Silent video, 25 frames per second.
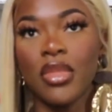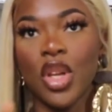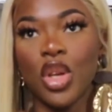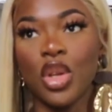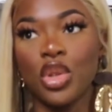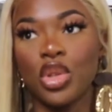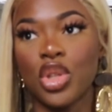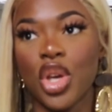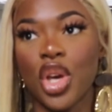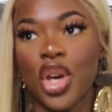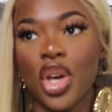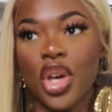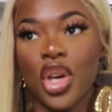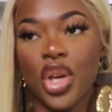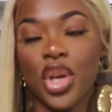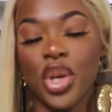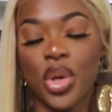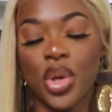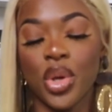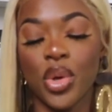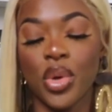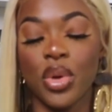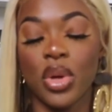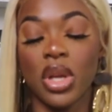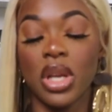
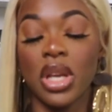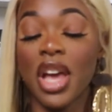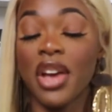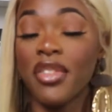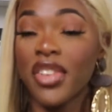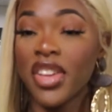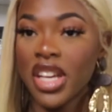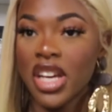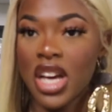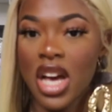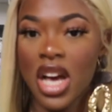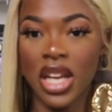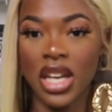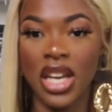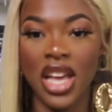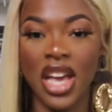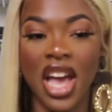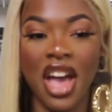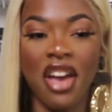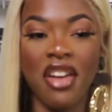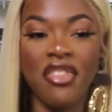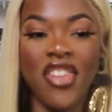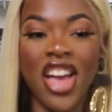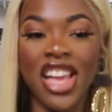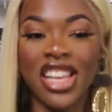So Love in
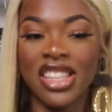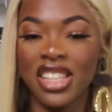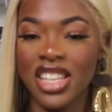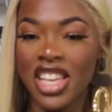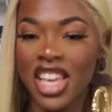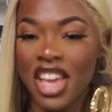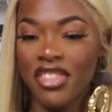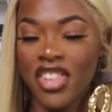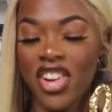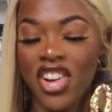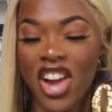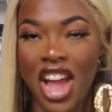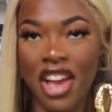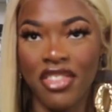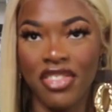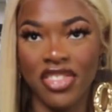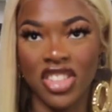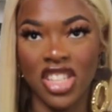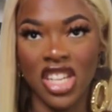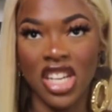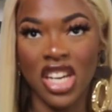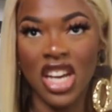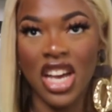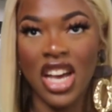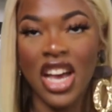Colour, Fattily Ever
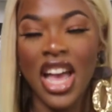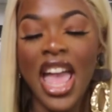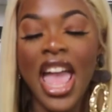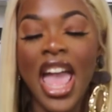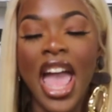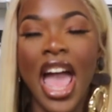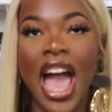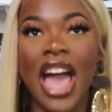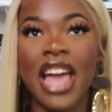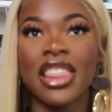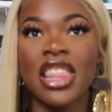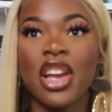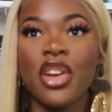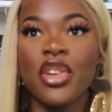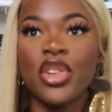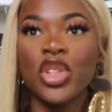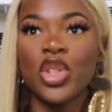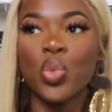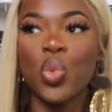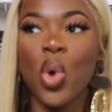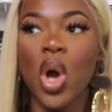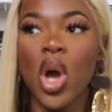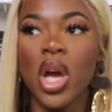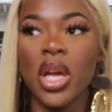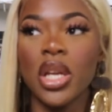After. And there
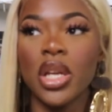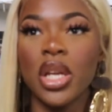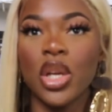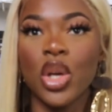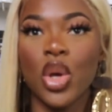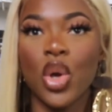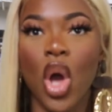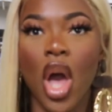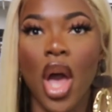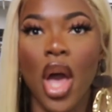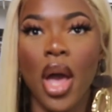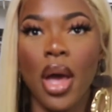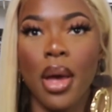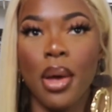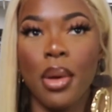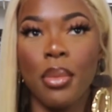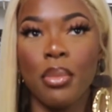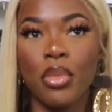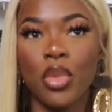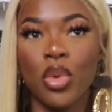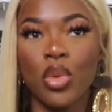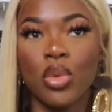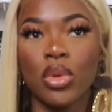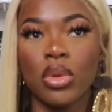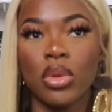is one,
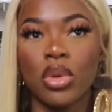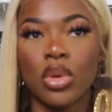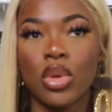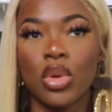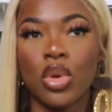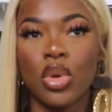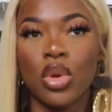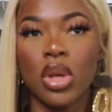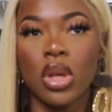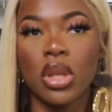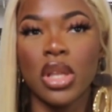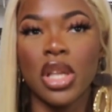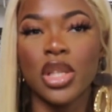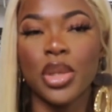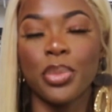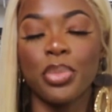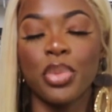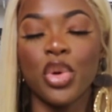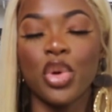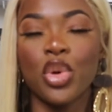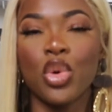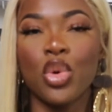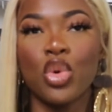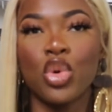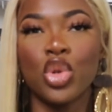there's a
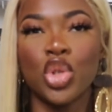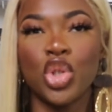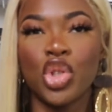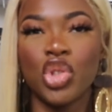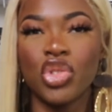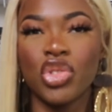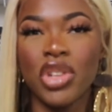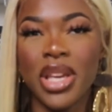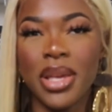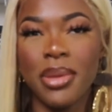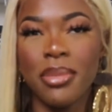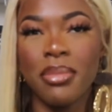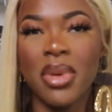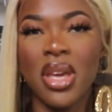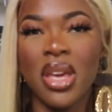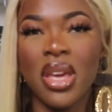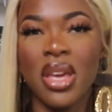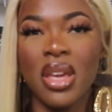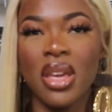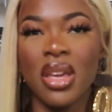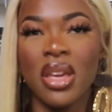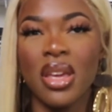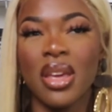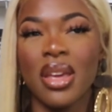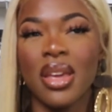book called
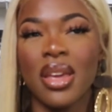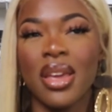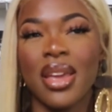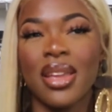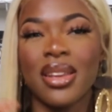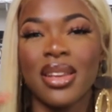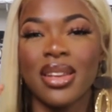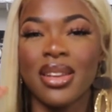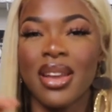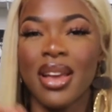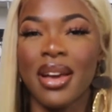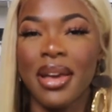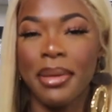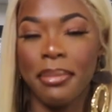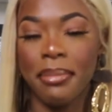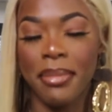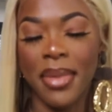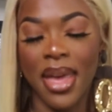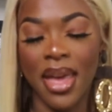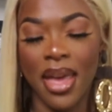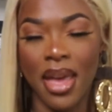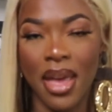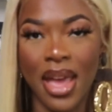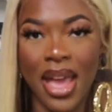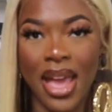Dreaming in a
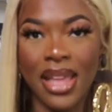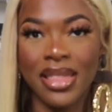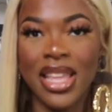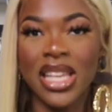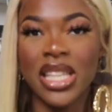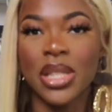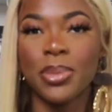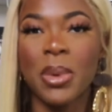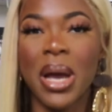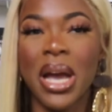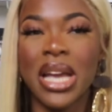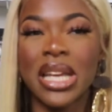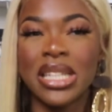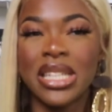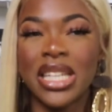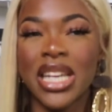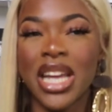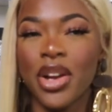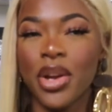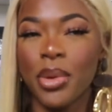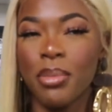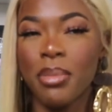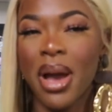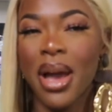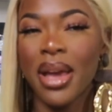Nightmare, and that's by
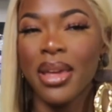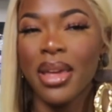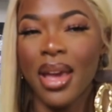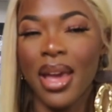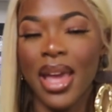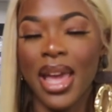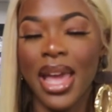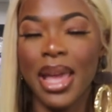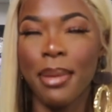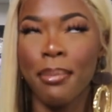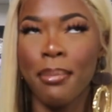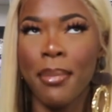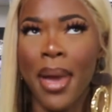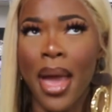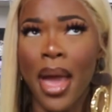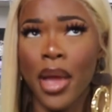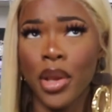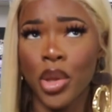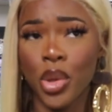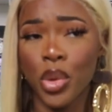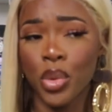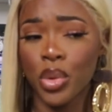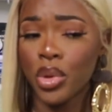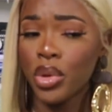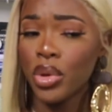Jeremiah
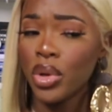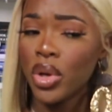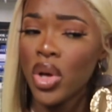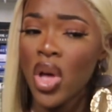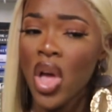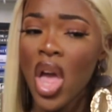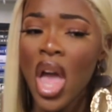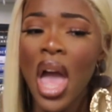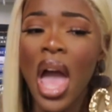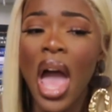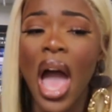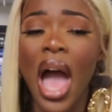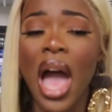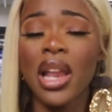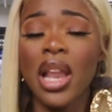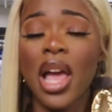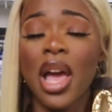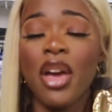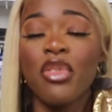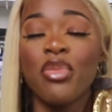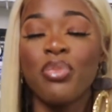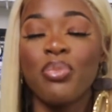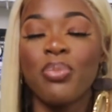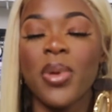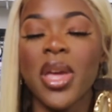Emanuel. And
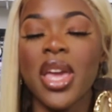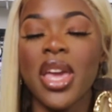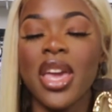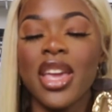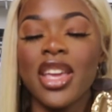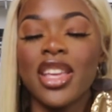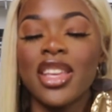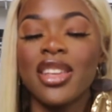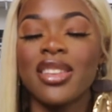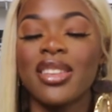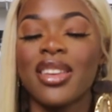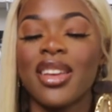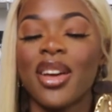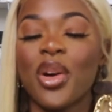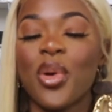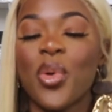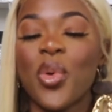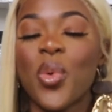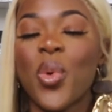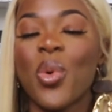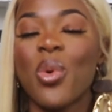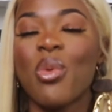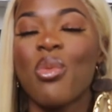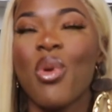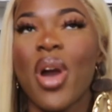I've been
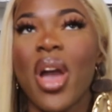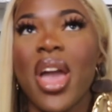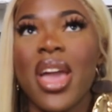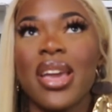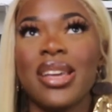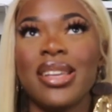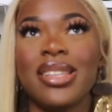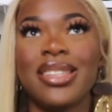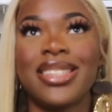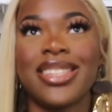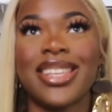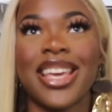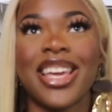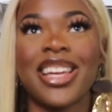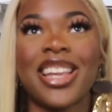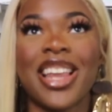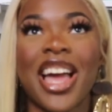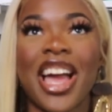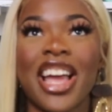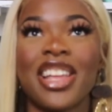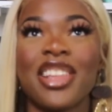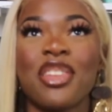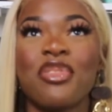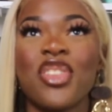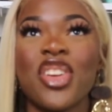waiting,
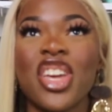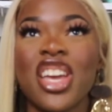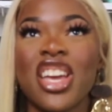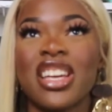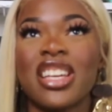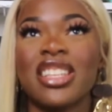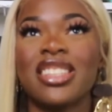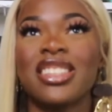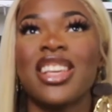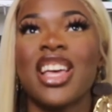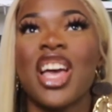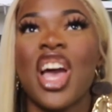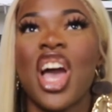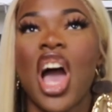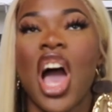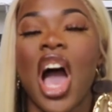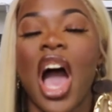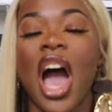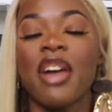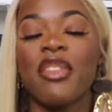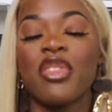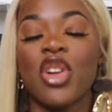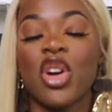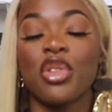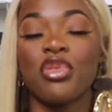like, the thing is,
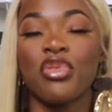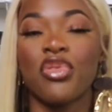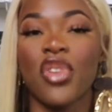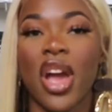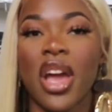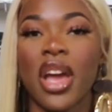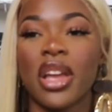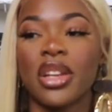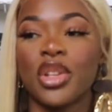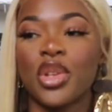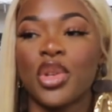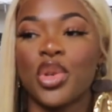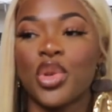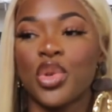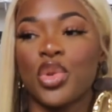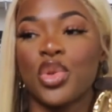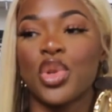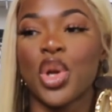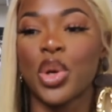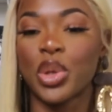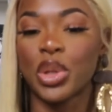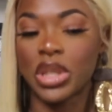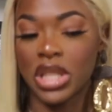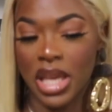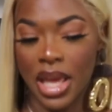I've got a friend who
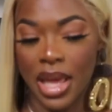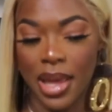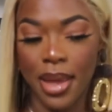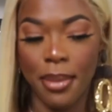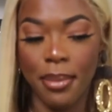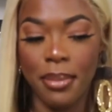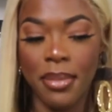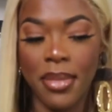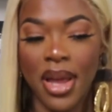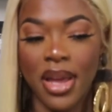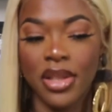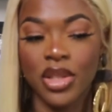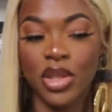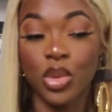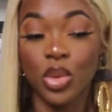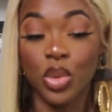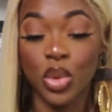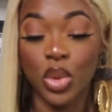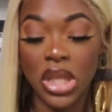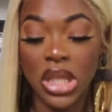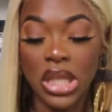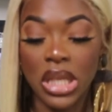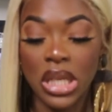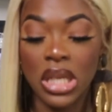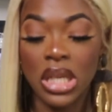knows him as an
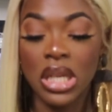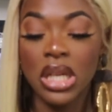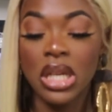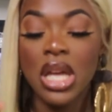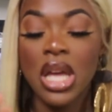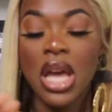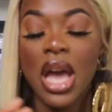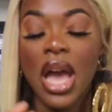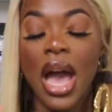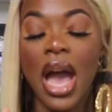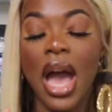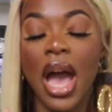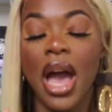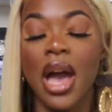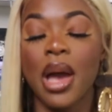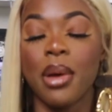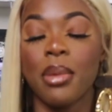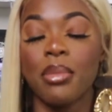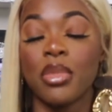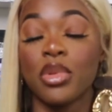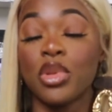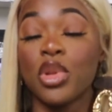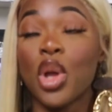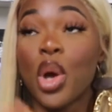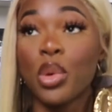author,
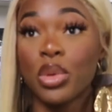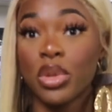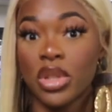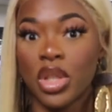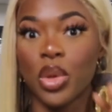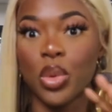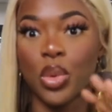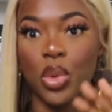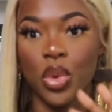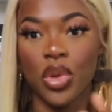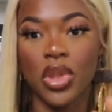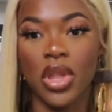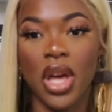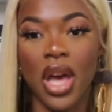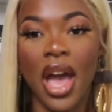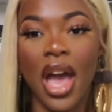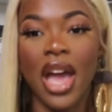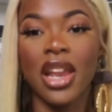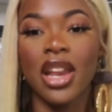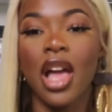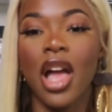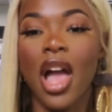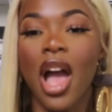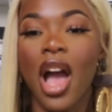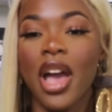knows the author,
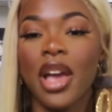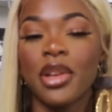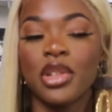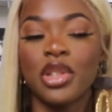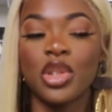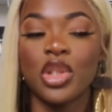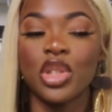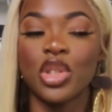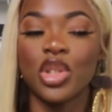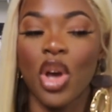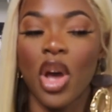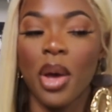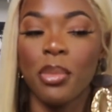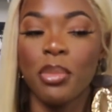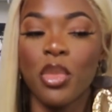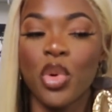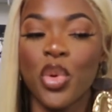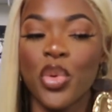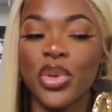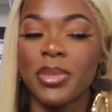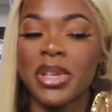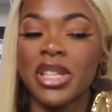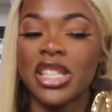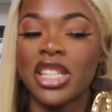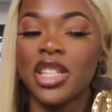and I'm
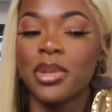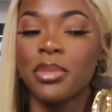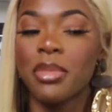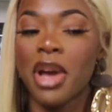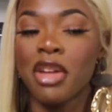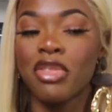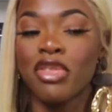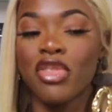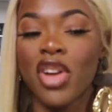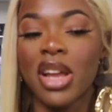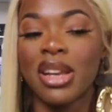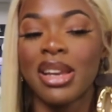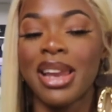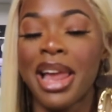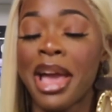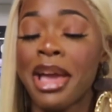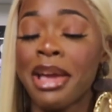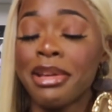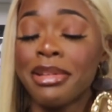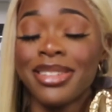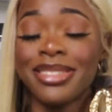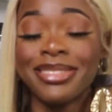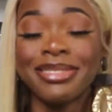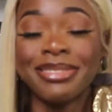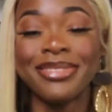always messaging my friend,
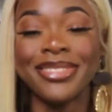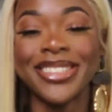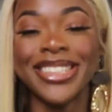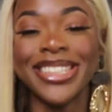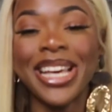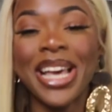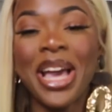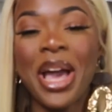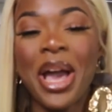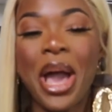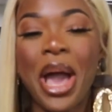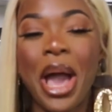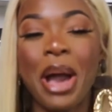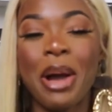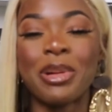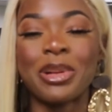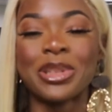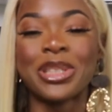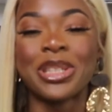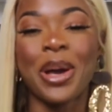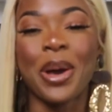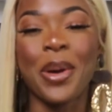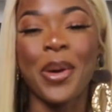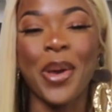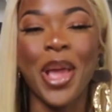like,
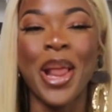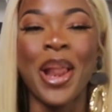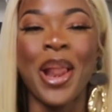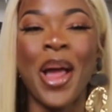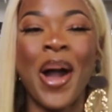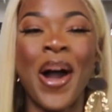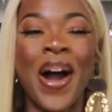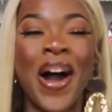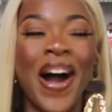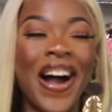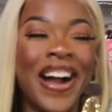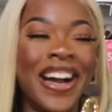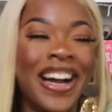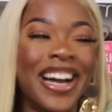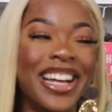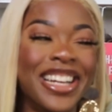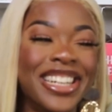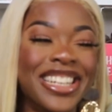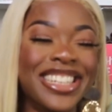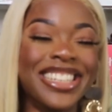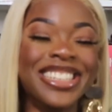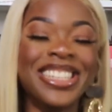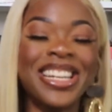what's going on?